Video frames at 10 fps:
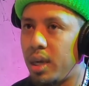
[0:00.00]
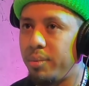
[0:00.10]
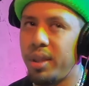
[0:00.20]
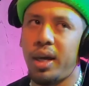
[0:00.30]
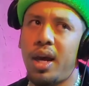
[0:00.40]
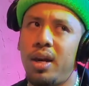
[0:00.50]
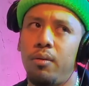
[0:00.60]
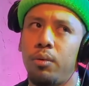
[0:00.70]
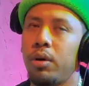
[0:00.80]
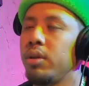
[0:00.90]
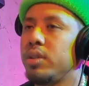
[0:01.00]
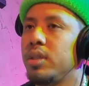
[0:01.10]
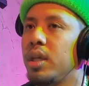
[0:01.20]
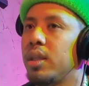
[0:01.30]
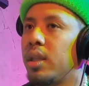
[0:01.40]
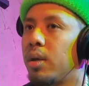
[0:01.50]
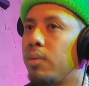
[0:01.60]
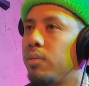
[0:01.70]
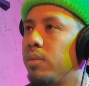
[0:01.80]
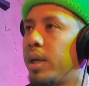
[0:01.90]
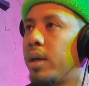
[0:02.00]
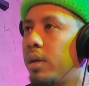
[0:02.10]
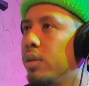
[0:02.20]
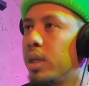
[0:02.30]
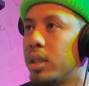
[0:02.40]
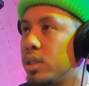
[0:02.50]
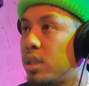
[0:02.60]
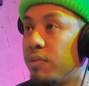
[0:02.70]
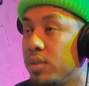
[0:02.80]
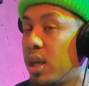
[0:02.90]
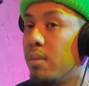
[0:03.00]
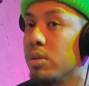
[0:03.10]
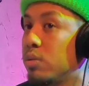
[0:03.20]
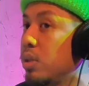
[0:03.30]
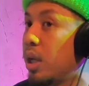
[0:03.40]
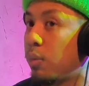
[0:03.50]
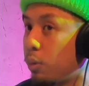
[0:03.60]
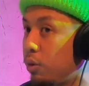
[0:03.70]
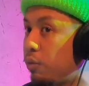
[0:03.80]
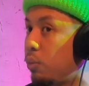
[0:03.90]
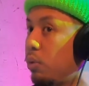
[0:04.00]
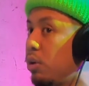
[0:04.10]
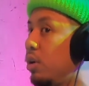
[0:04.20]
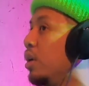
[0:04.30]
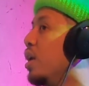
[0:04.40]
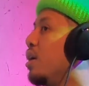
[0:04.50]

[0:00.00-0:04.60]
But, like, I didn't rehearse nothing, like all, like, the stuff you say in between, like, word for word.